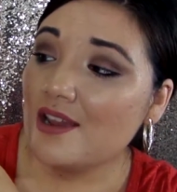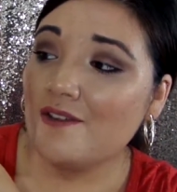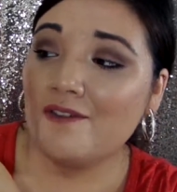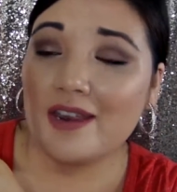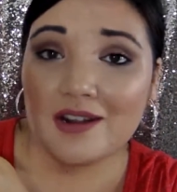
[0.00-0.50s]

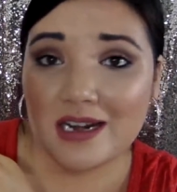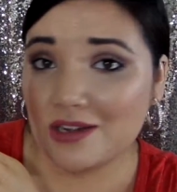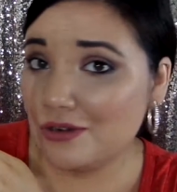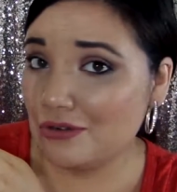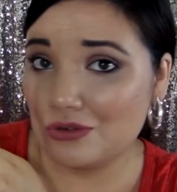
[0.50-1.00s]
very
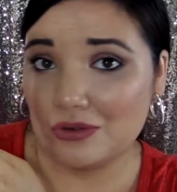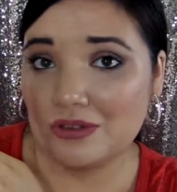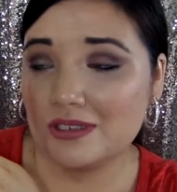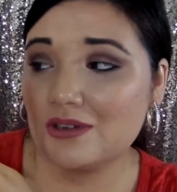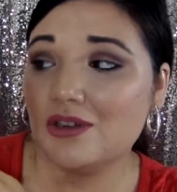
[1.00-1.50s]

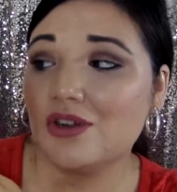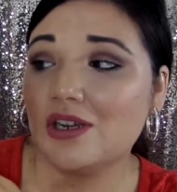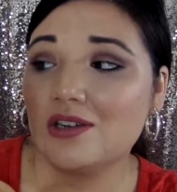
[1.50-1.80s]
neutral, so you could